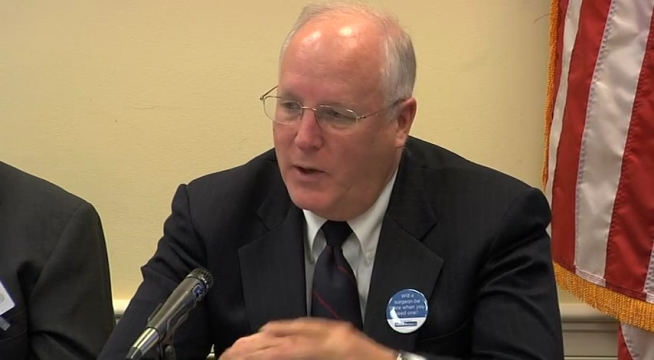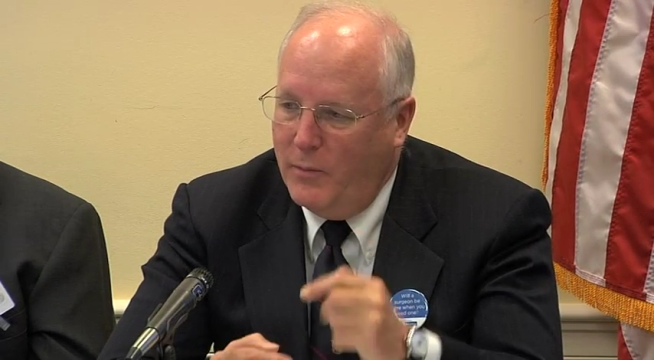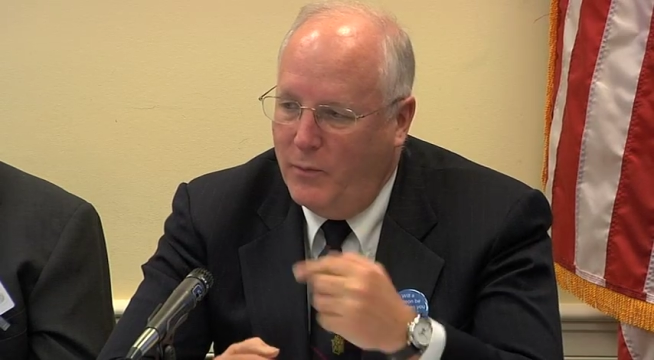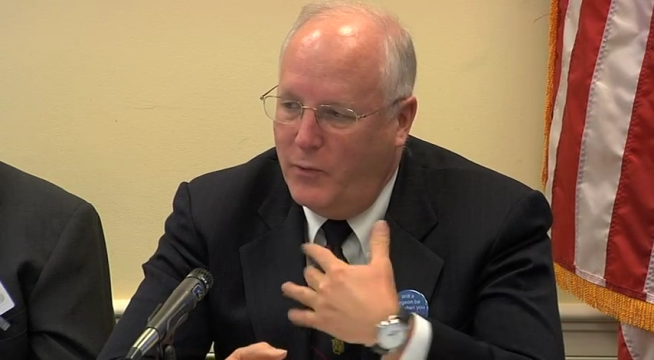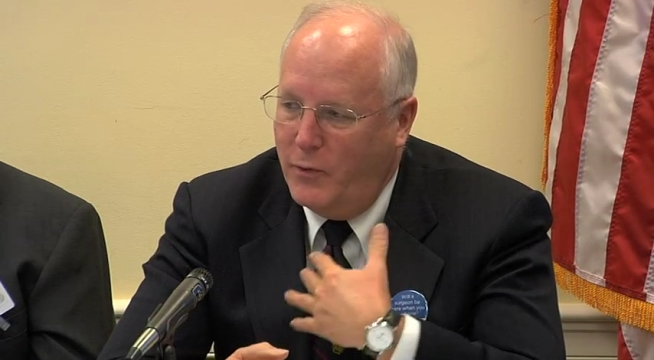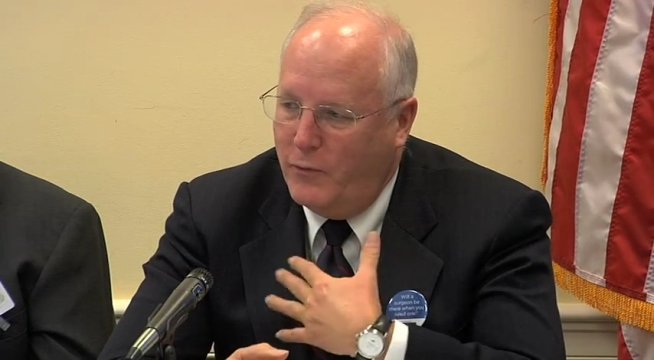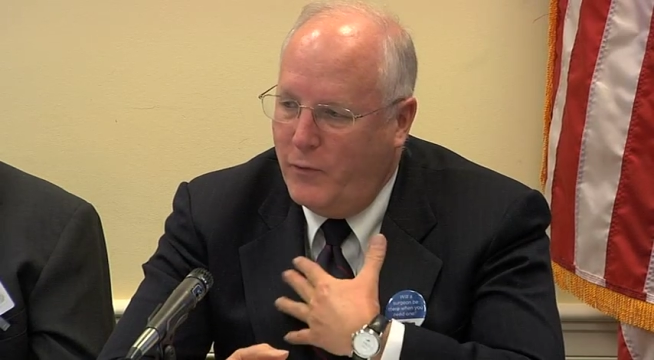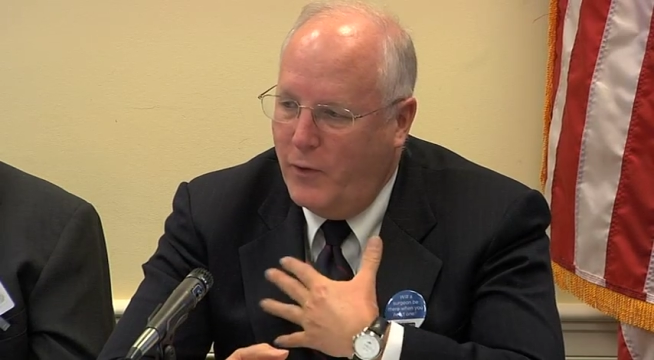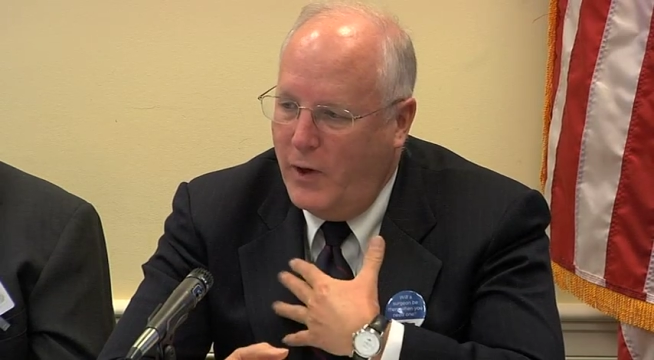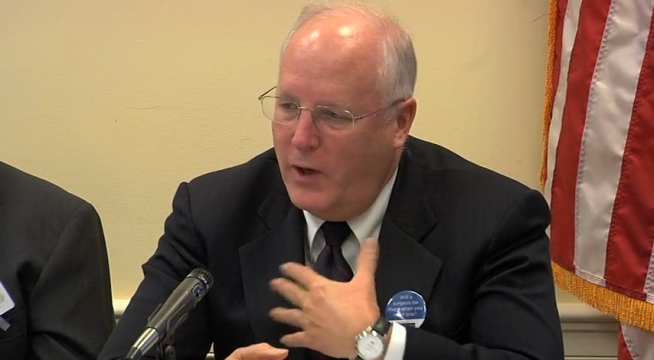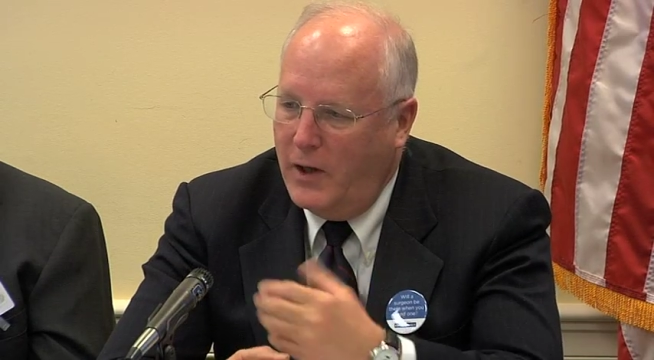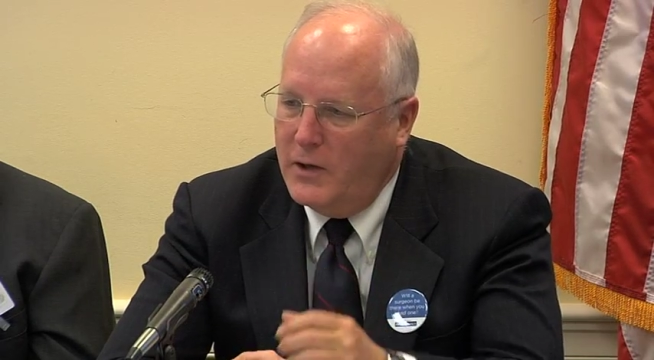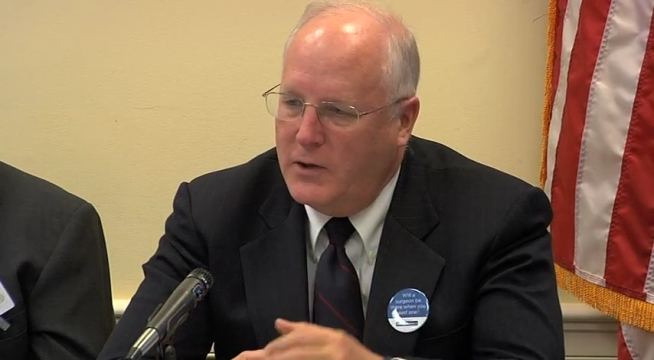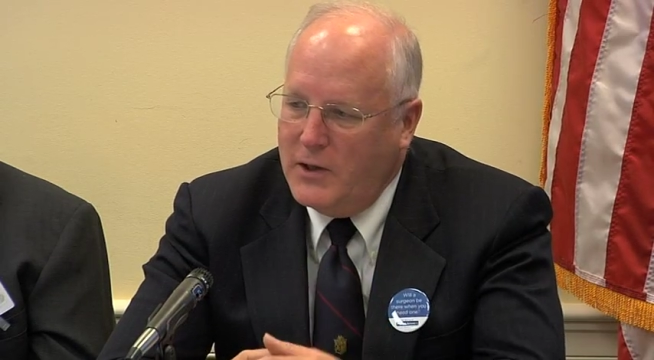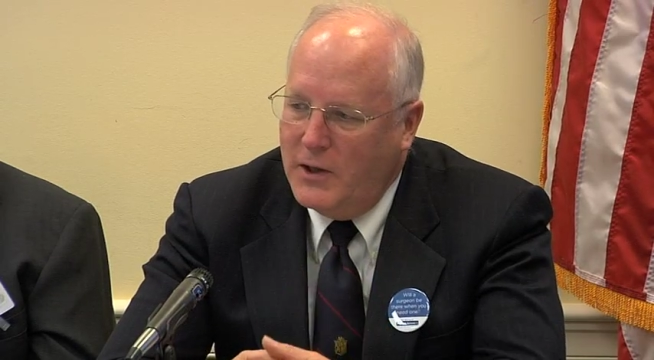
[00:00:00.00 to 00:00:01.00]
I'm the front
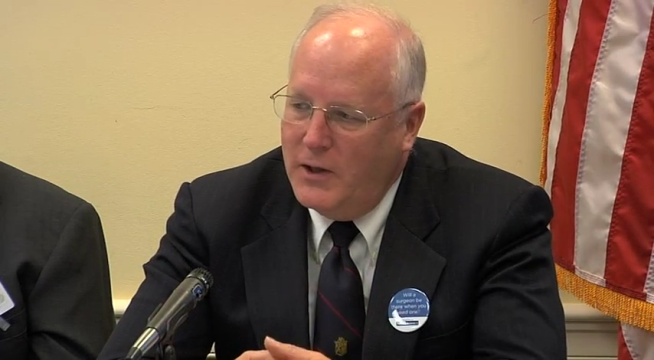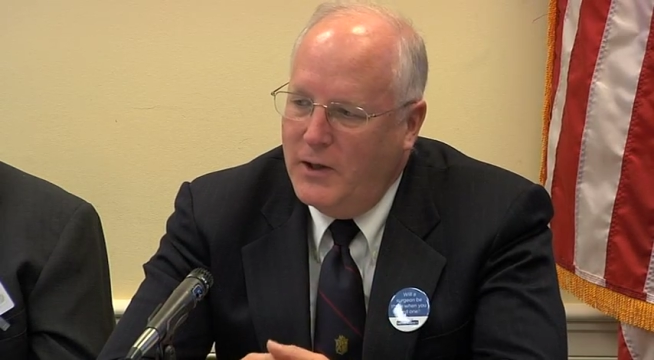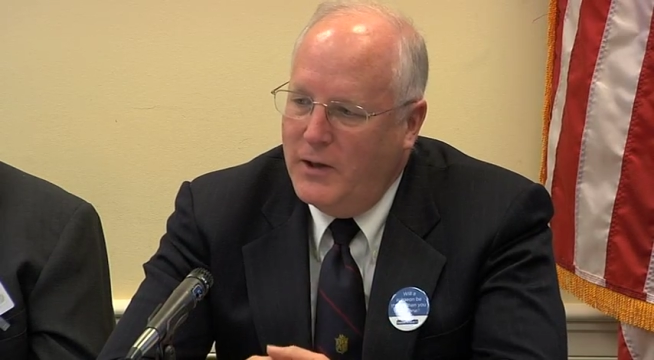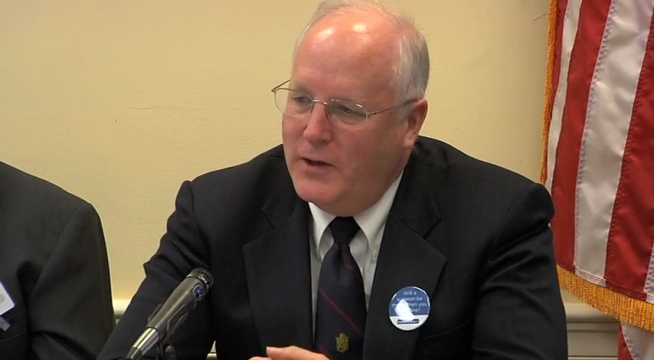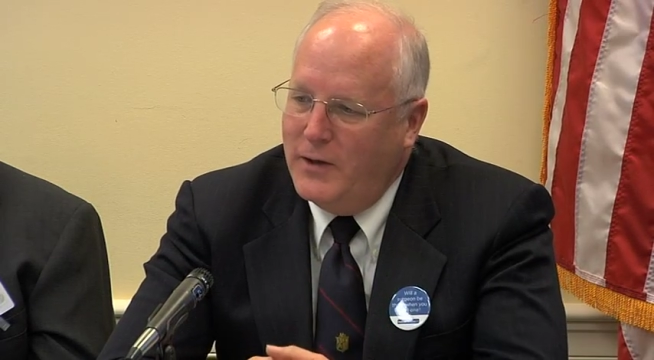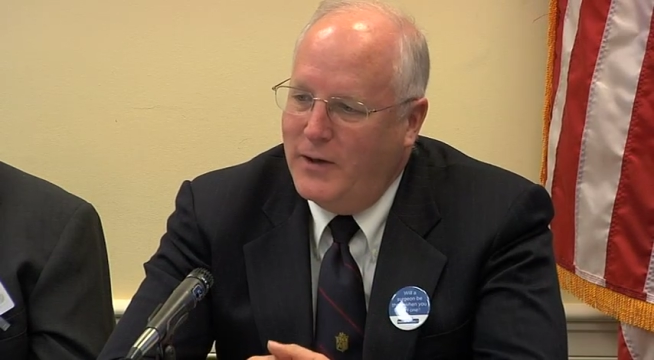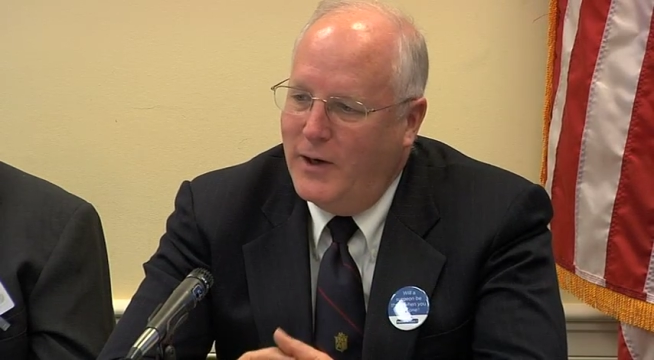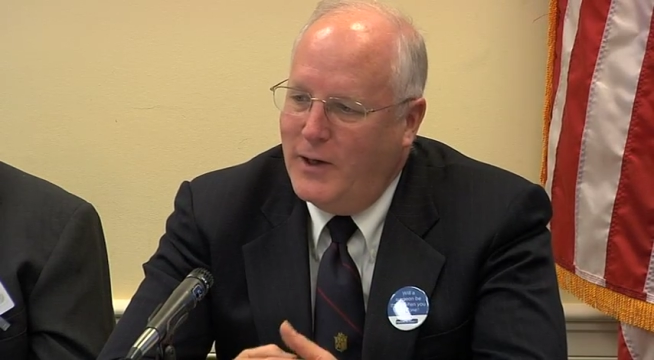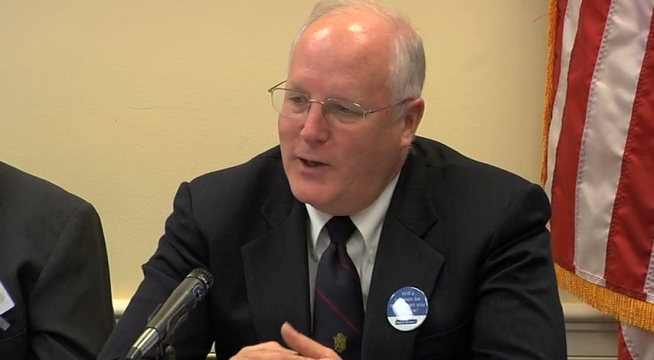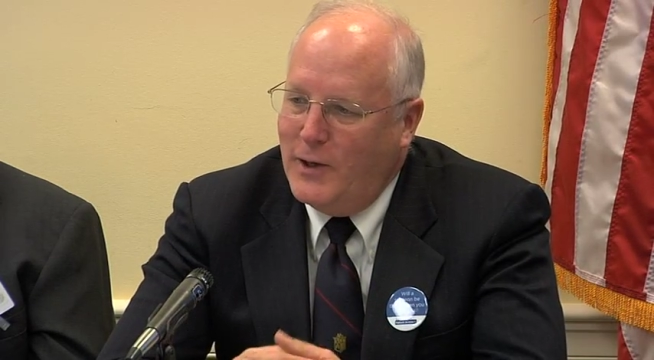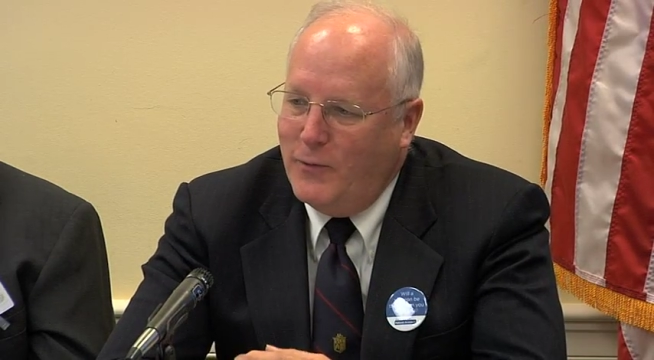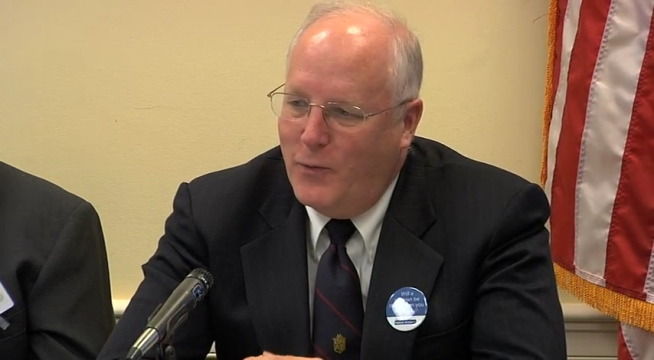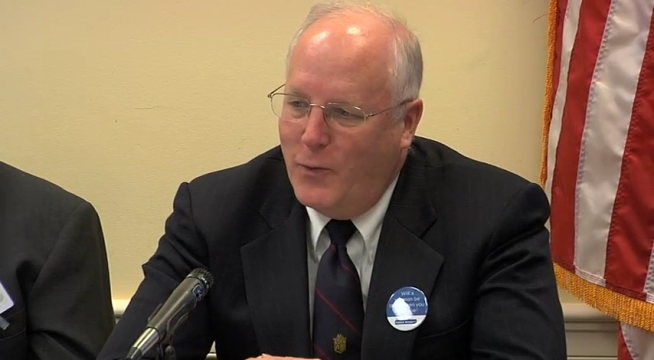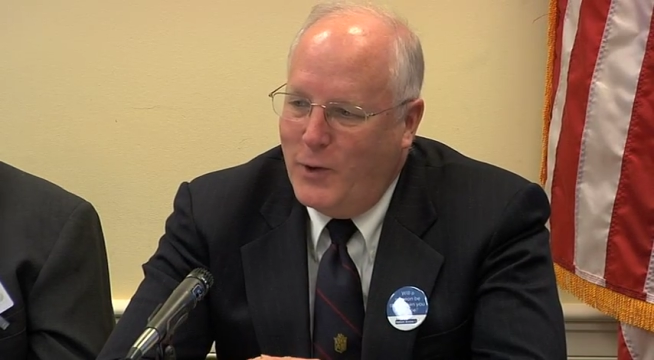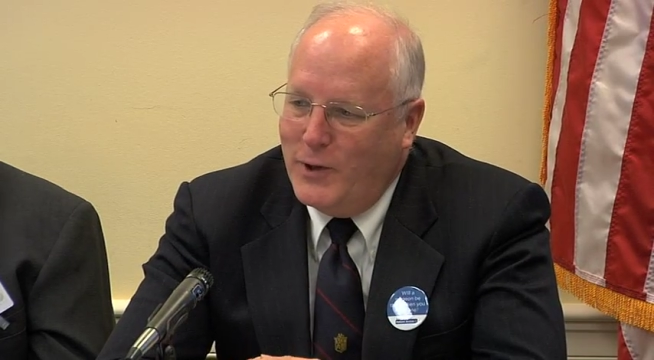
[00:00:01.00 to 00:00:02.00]
end,
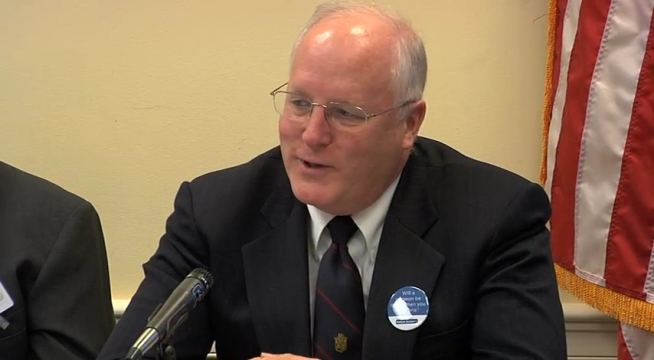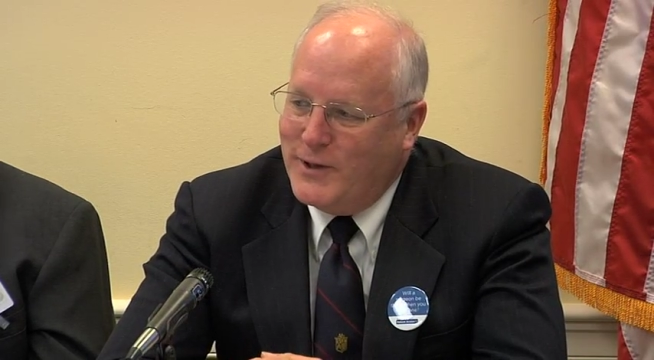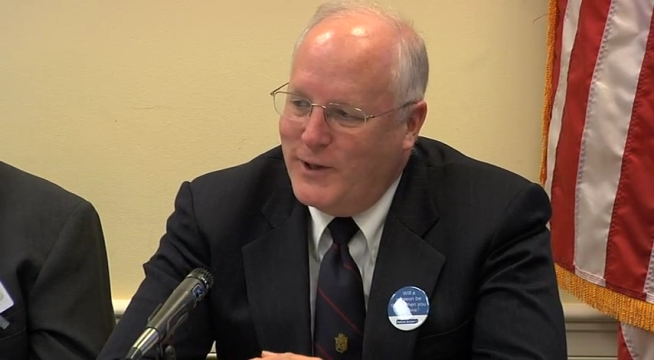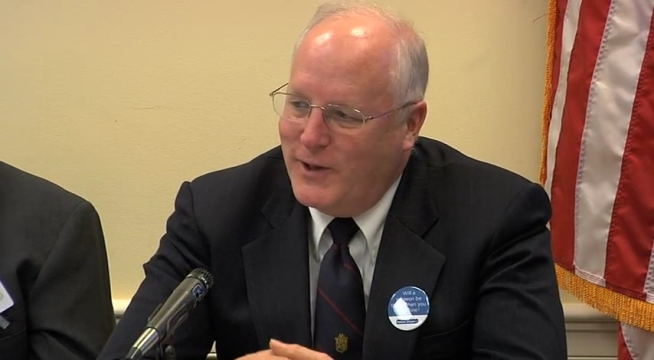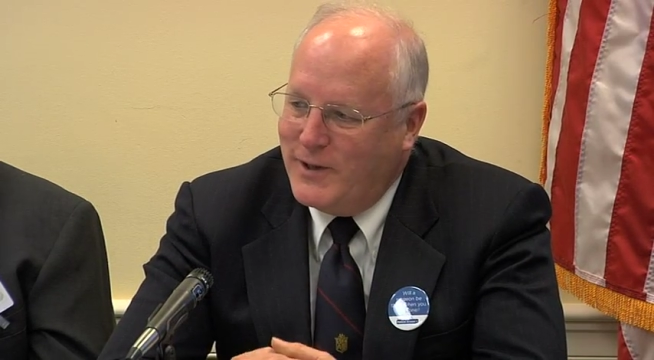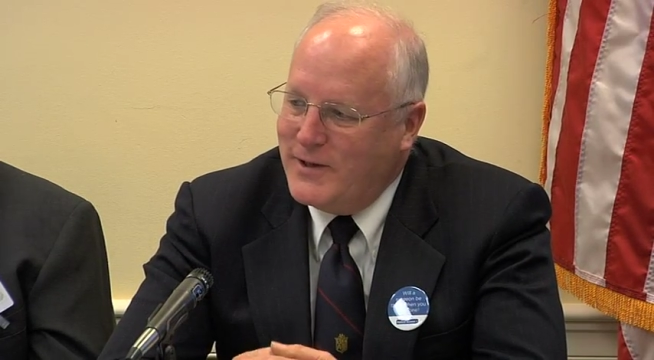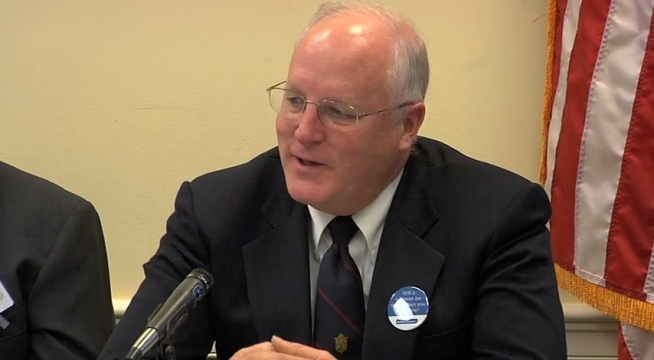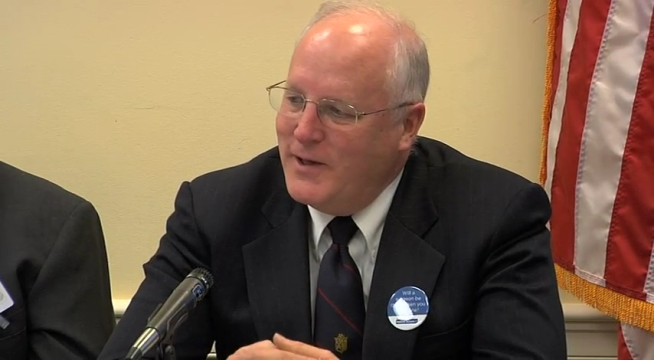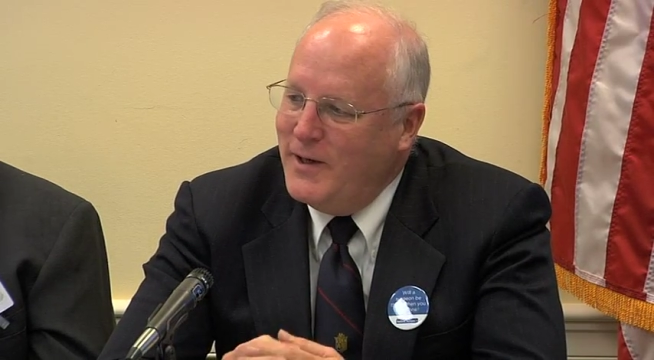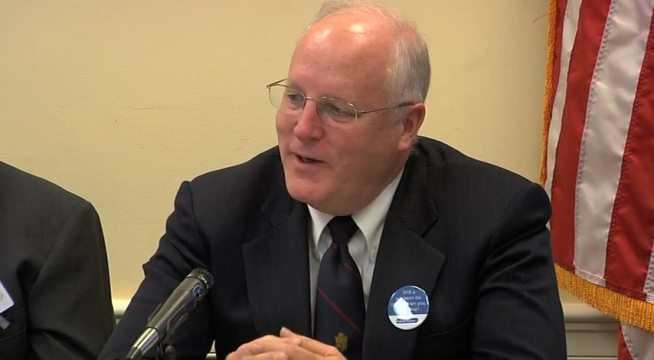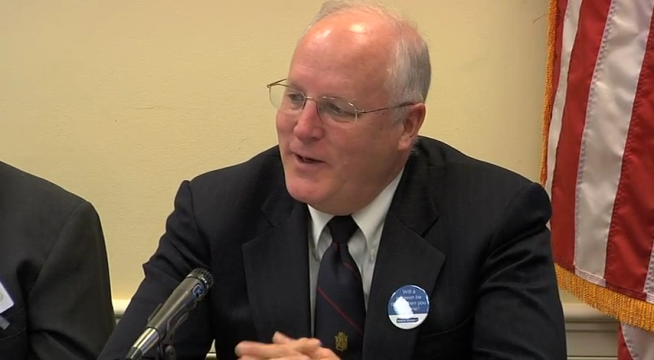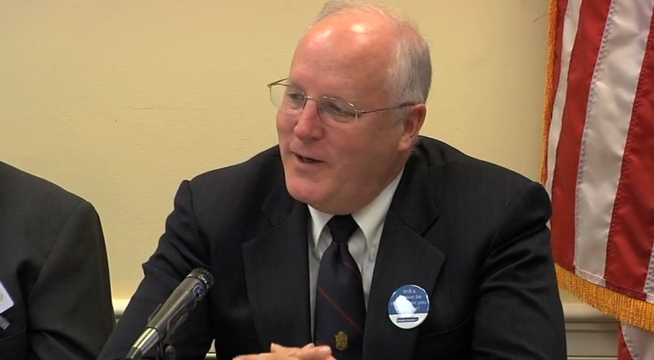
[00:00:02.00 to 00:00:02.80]
1946.